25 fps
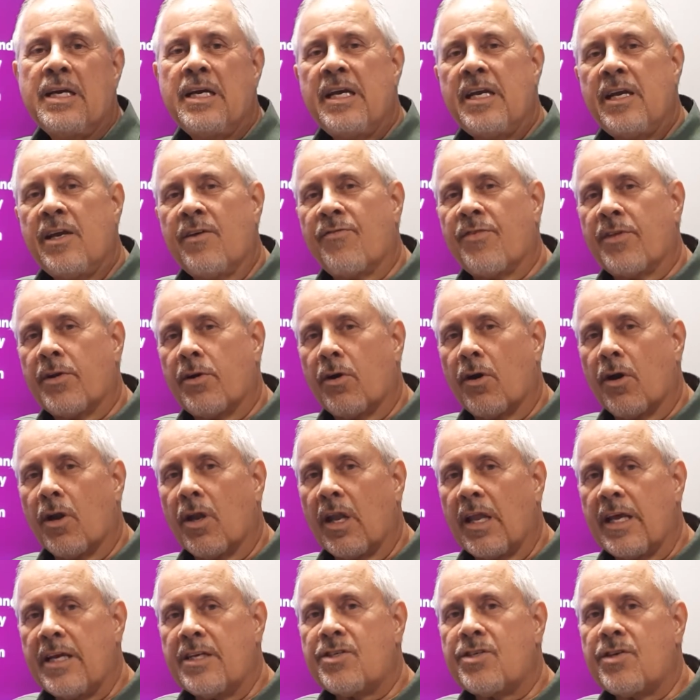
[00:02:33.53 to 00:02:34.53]
If there are
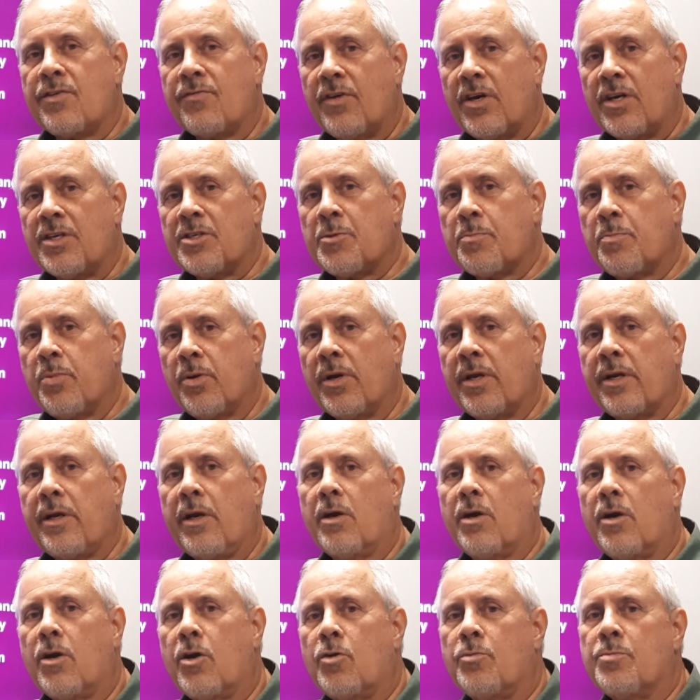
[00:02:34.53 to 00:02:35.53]
less of us putting our
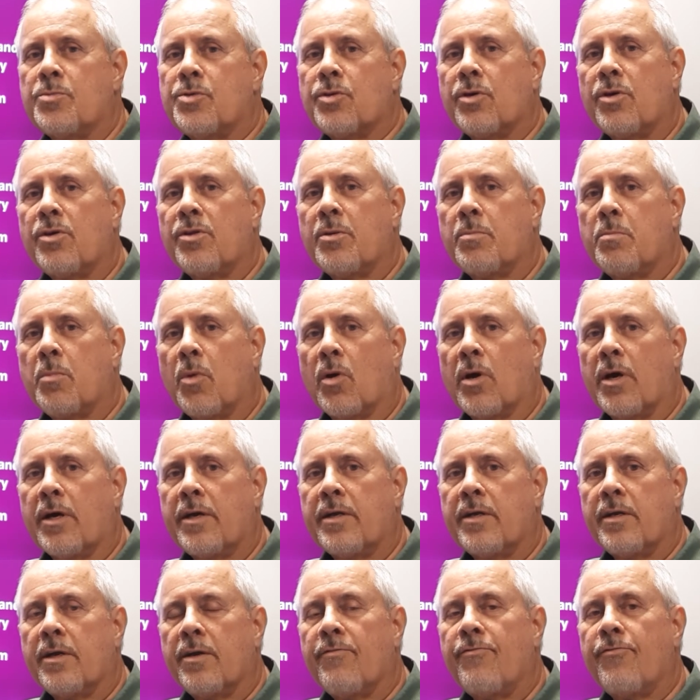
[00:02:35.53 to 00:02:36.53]
homes on the
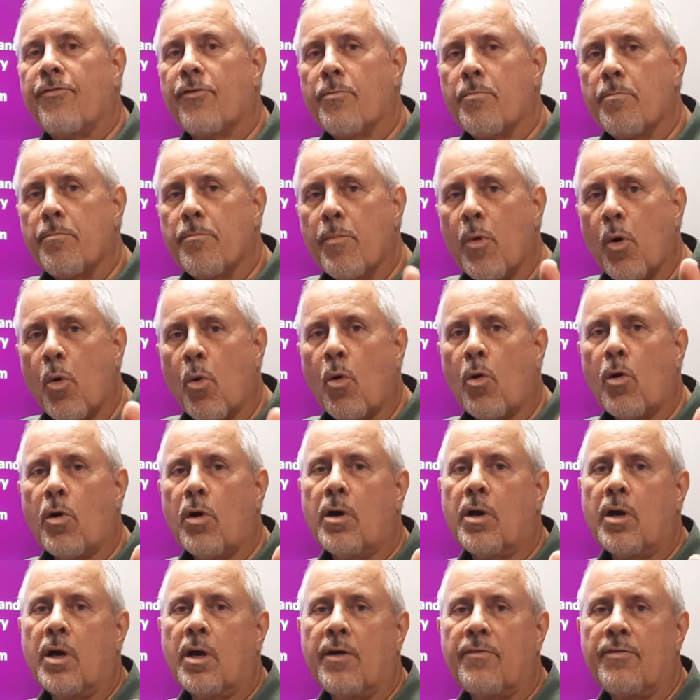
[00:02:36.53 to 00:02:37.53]
market for
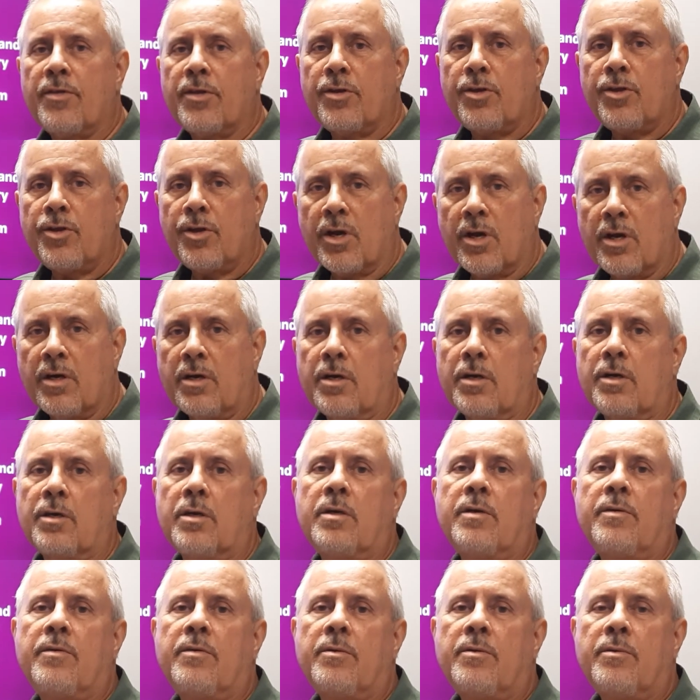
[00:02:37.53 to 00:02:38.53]
more of the
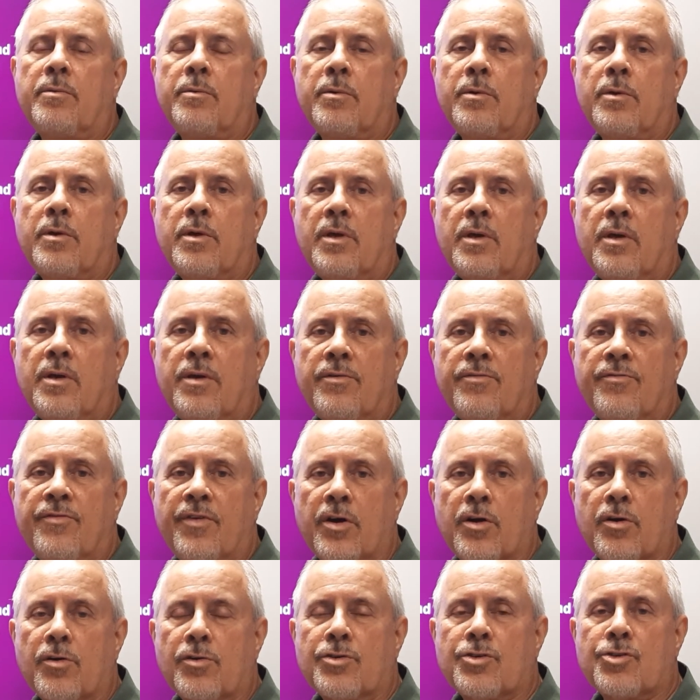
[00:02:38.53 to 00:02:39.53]
younger
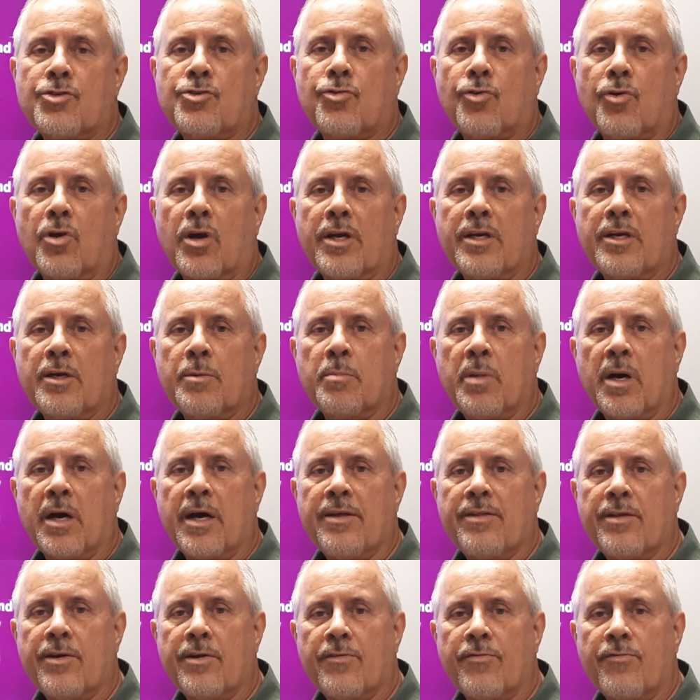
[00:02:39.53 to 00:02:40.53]
folks trying to buy
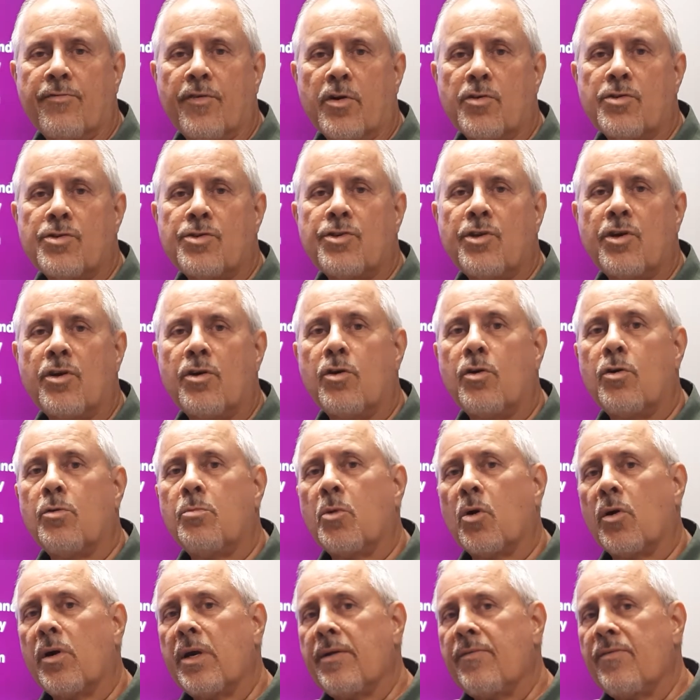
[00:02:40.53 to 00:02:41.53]
their first home
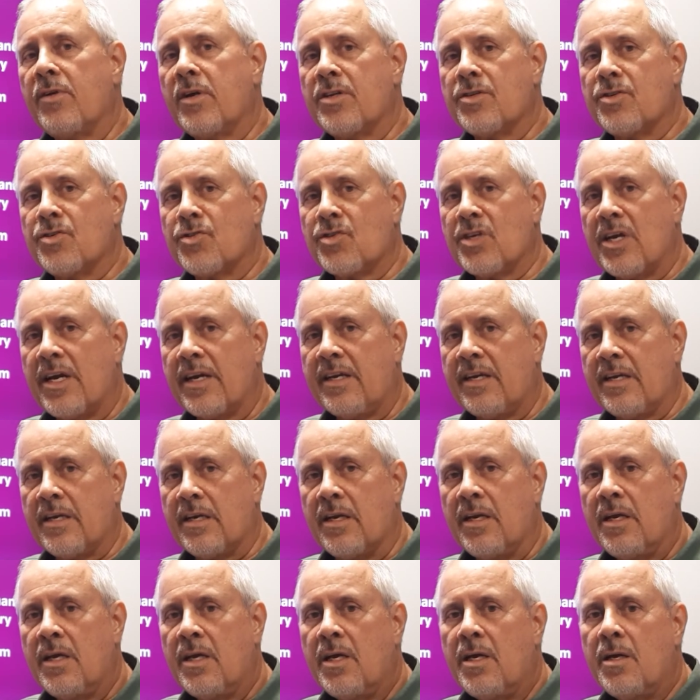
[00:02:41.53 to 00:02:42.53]
or even a second
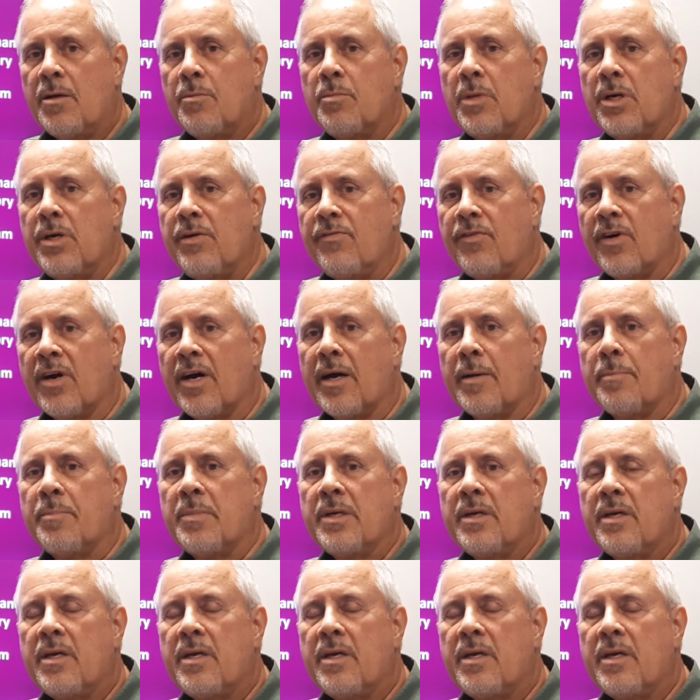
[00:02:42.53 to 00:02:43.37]
move up,